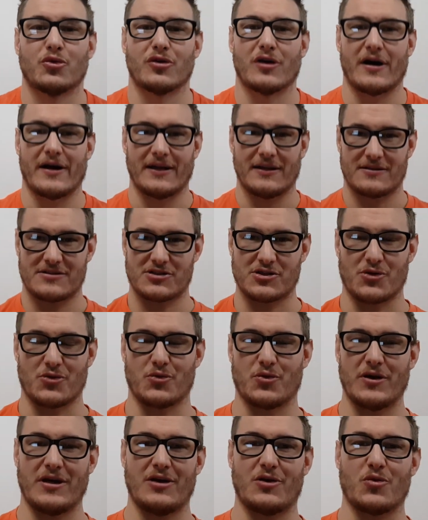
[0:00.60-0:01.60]
right, so
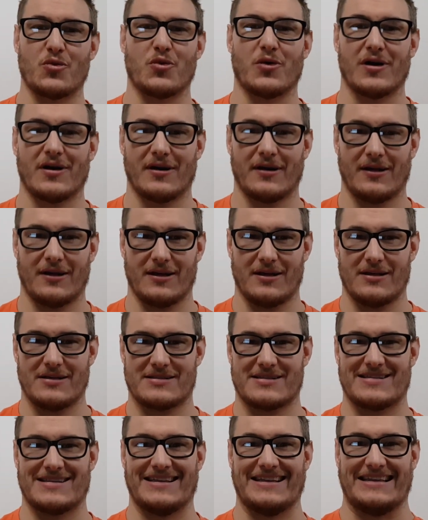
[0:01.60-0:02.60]
week 1
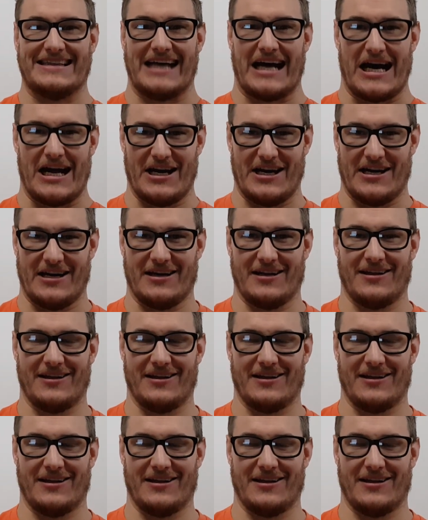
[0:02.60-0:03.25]
is done.